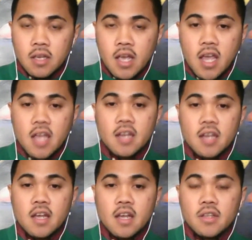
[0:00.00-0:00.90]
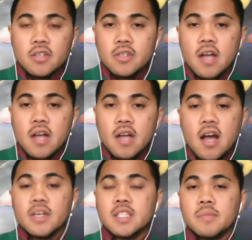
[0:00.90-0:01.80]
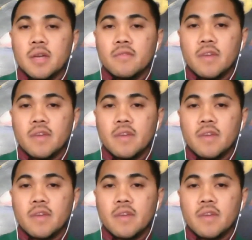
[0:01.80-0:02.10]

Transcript: and another to the IRS by